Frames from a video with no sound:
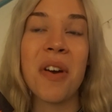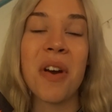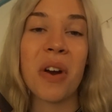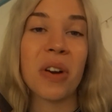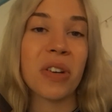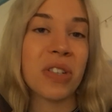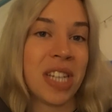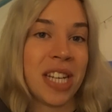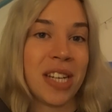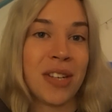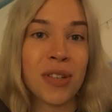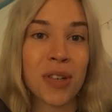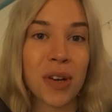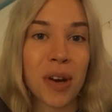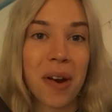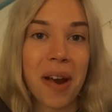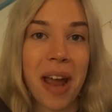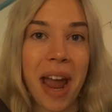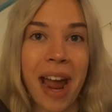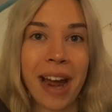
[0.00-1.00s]
her
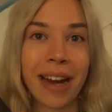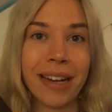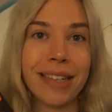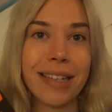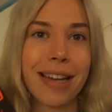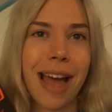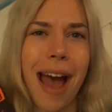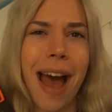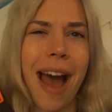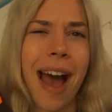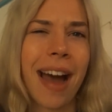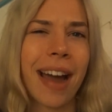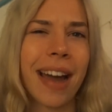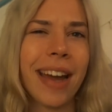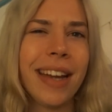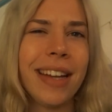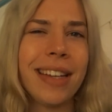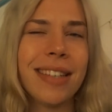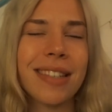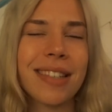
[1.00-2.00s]
teacher, and
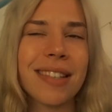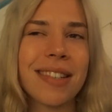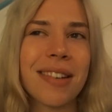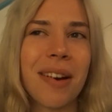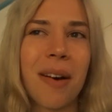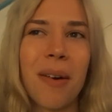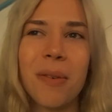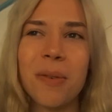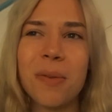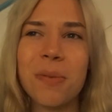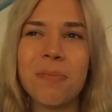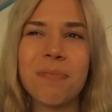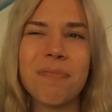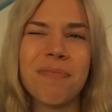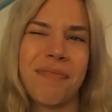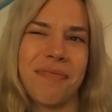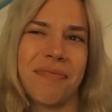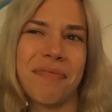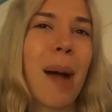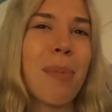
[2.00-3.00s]
I'm
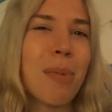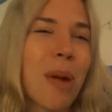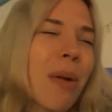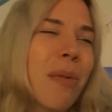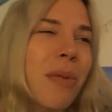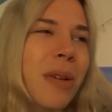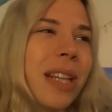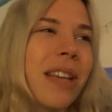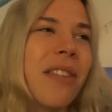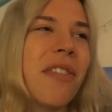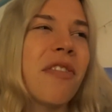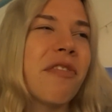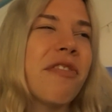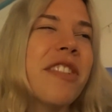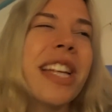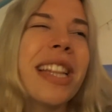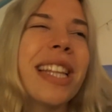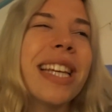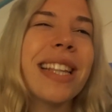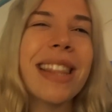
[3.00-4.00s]
not really
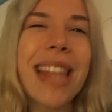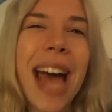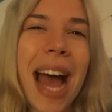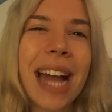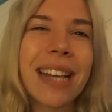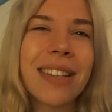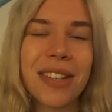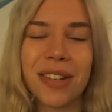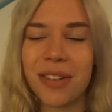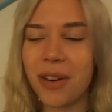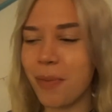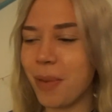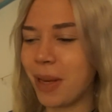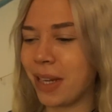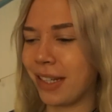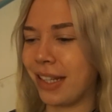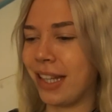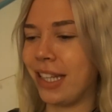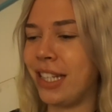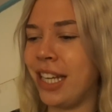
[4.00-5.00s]
feeling that, you know,
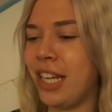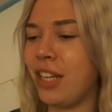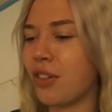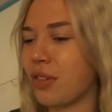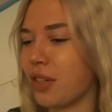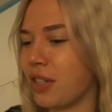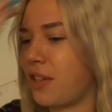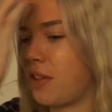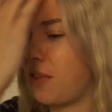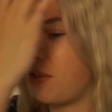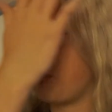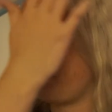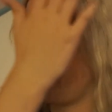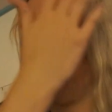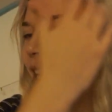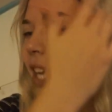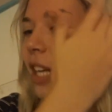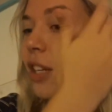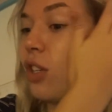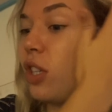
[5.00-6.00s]
because the teacher is
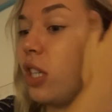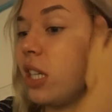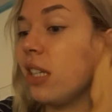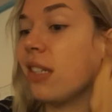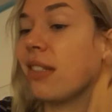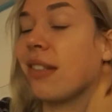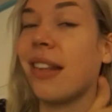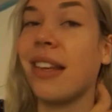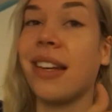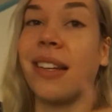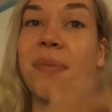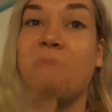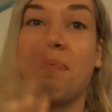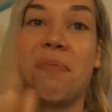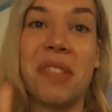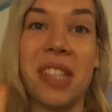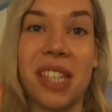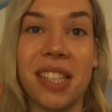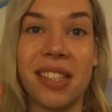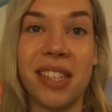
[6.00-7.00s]
30 and she is like
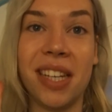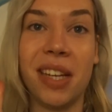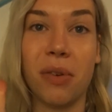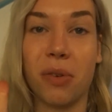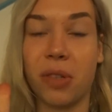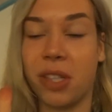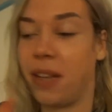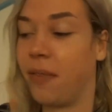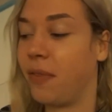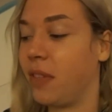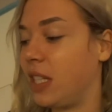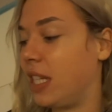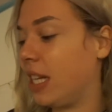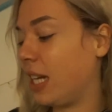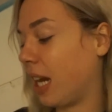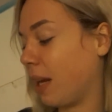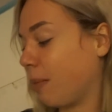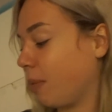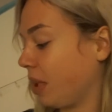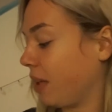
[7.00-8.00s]
16 or
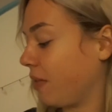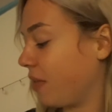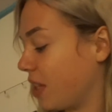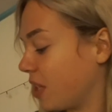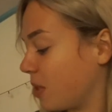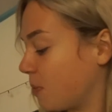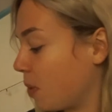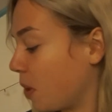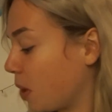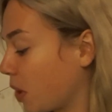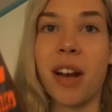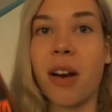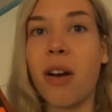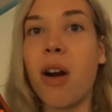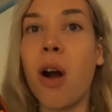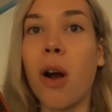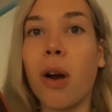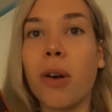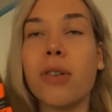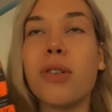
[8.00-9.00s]
17, I believe, in this book. There
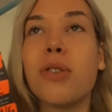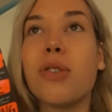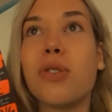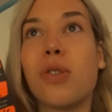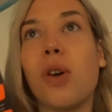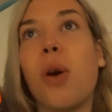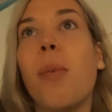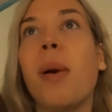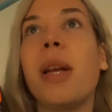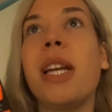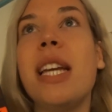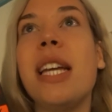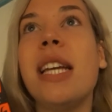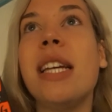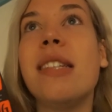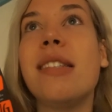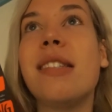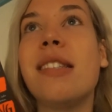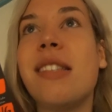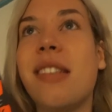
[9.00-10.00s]
are so
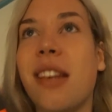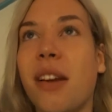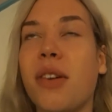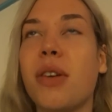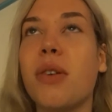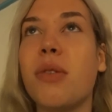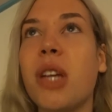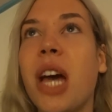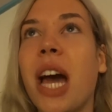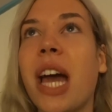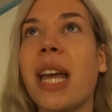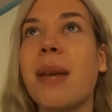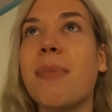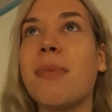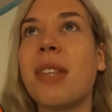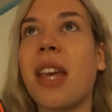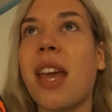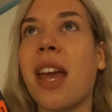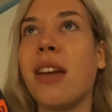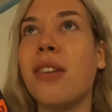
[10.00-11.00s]
many
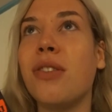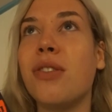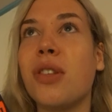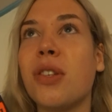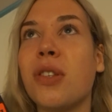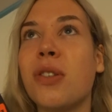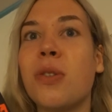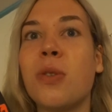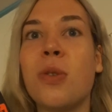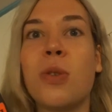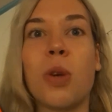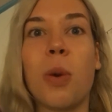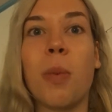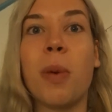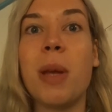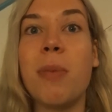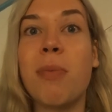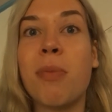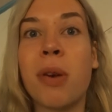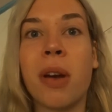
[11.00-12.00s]
stereotypes and just so
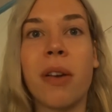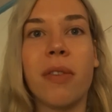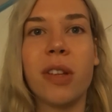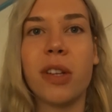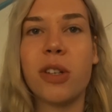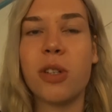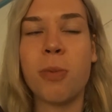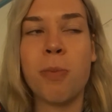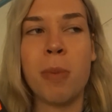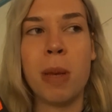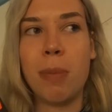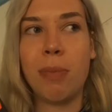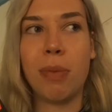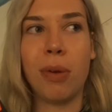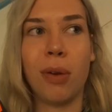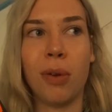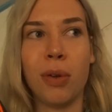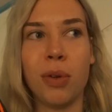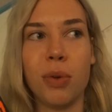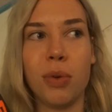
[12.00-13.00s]
many privileged
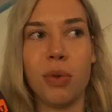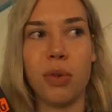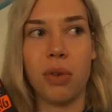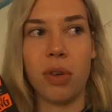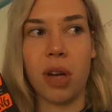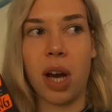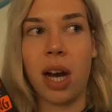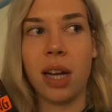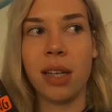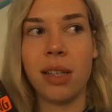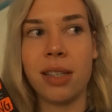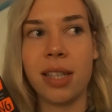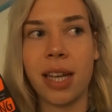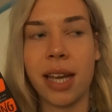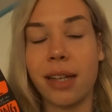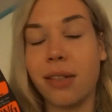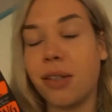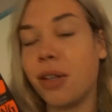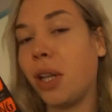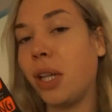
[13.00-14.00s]
people who do not
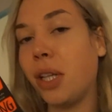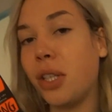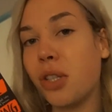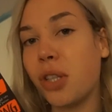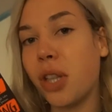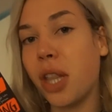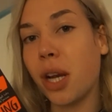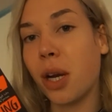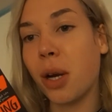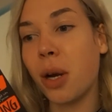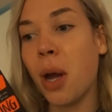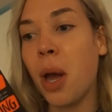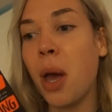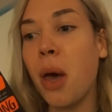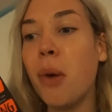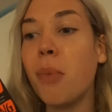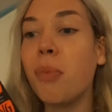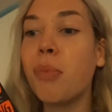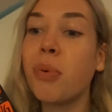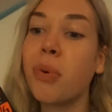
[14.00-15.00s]
acknowledge their
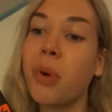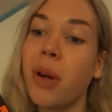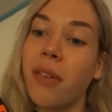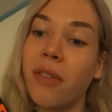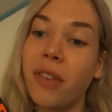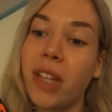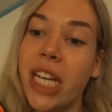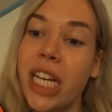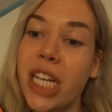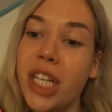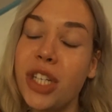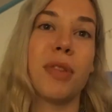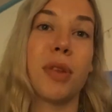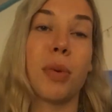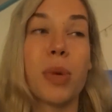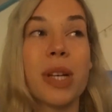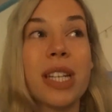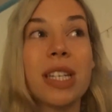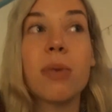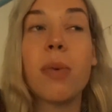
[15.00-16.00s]
privilege. The
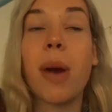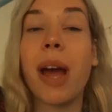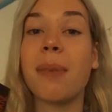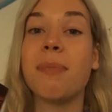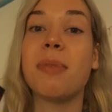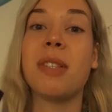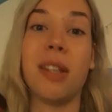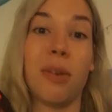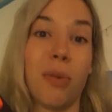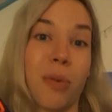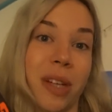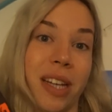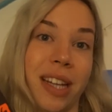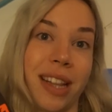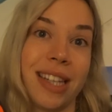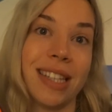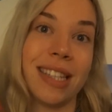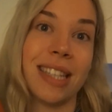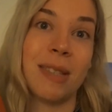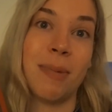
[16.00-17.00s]
reason why I'm still reading
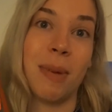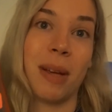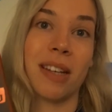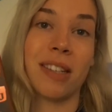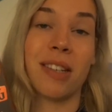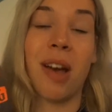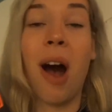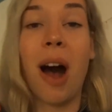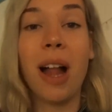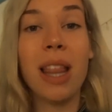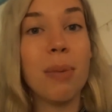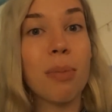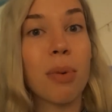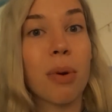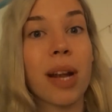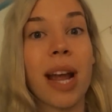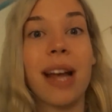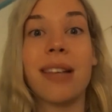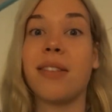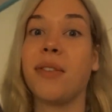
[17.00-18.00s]
this is because Holly
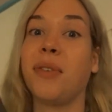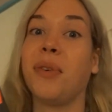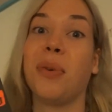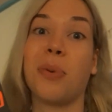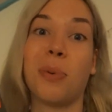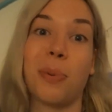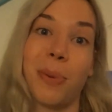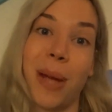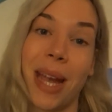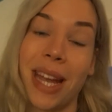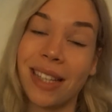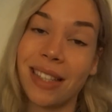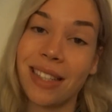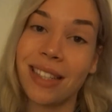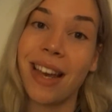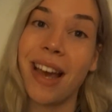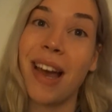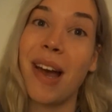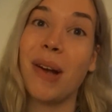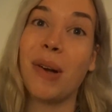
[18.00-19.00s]
Bourne has a
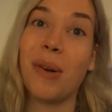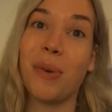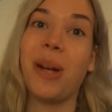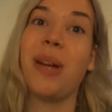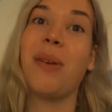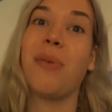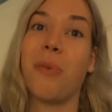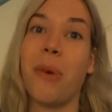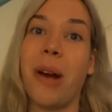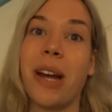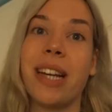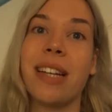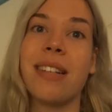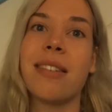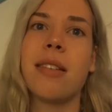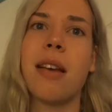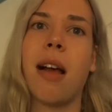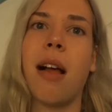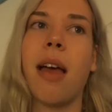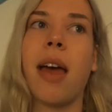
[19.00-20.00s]
great writing
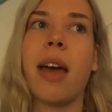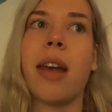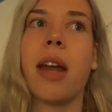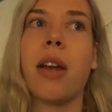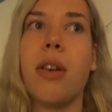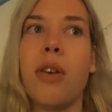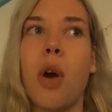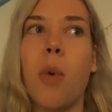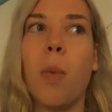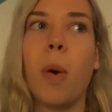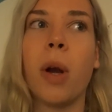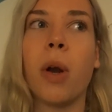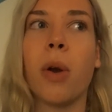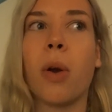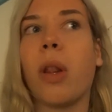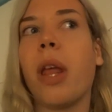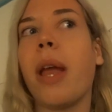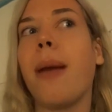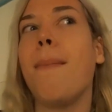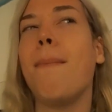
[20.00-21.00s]
style, and I know what
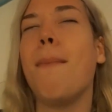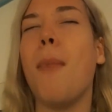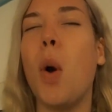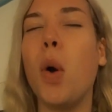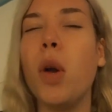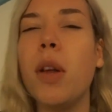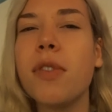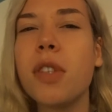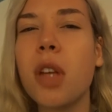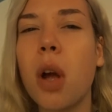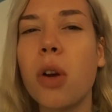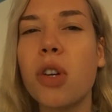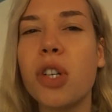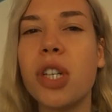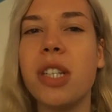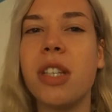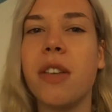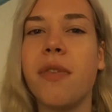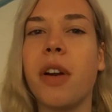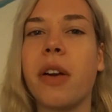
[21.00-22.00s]
her like motives are.
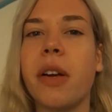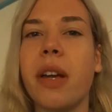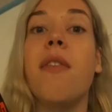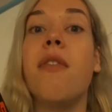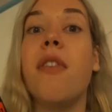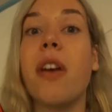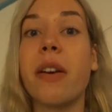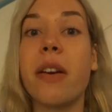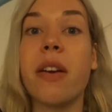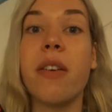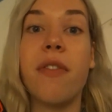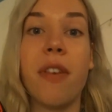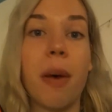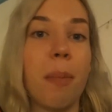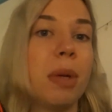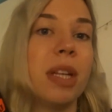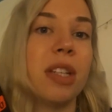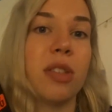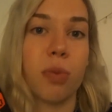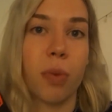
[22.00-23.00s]
She's a very
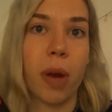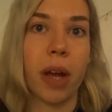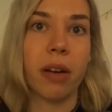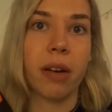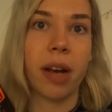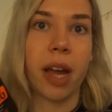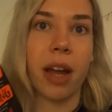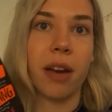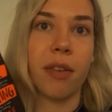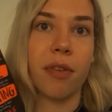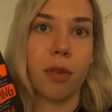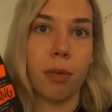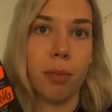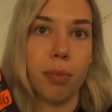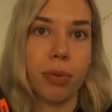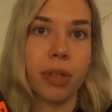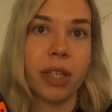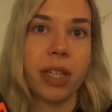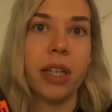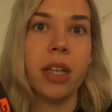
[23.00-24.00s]
feminist writer, and for
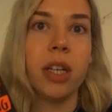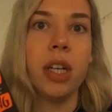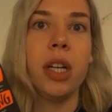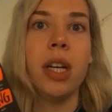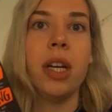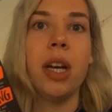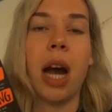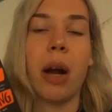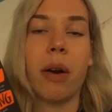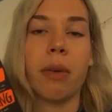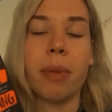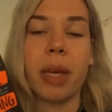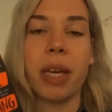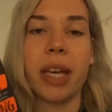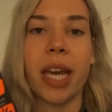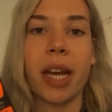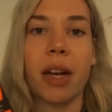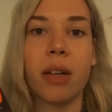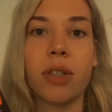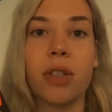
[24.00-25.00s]
Brie, our
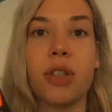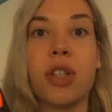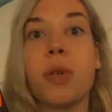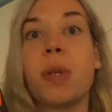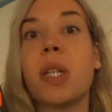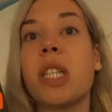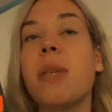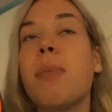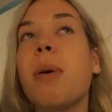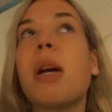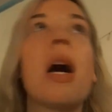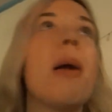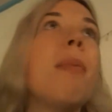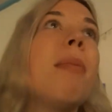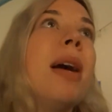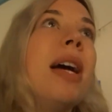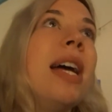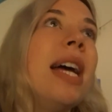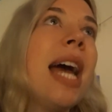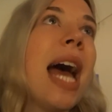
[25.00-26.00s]
main character, she wants to
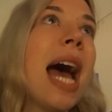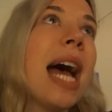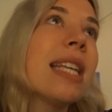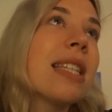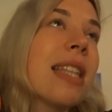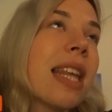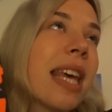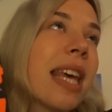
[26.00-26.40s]
become as